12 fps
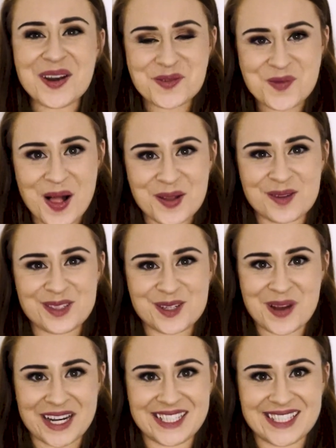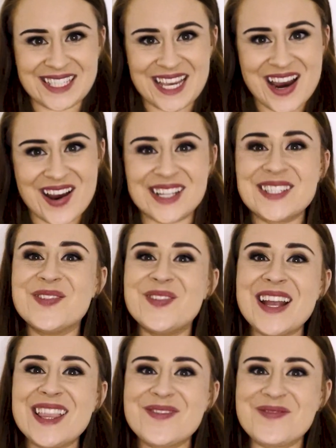welcome to Wedding Secrets
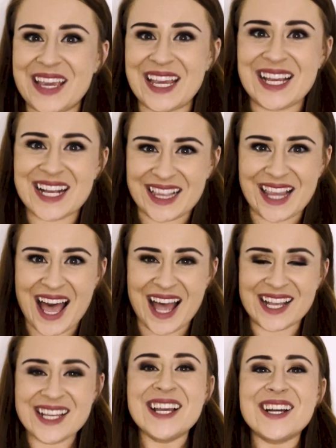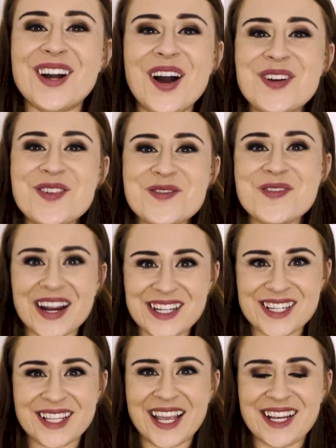with me, Claire.
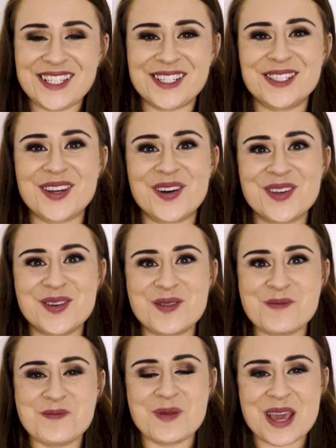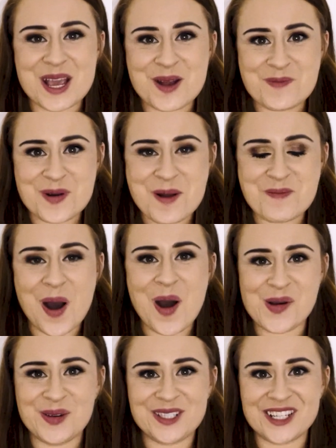Congratulations on your big
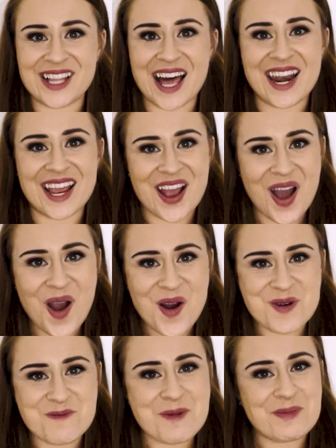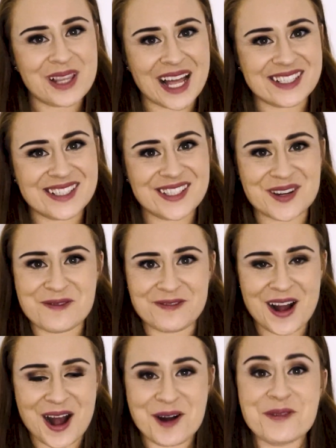proposal, and I hope plans so
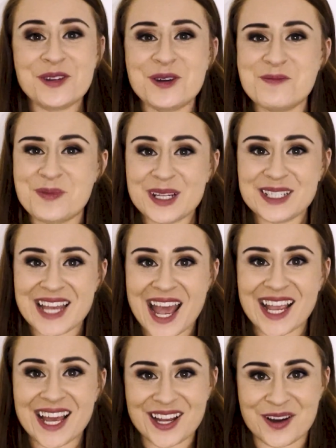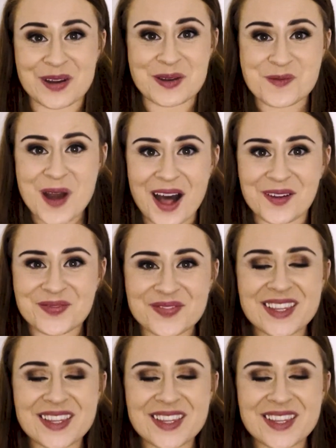far for your big day are going well.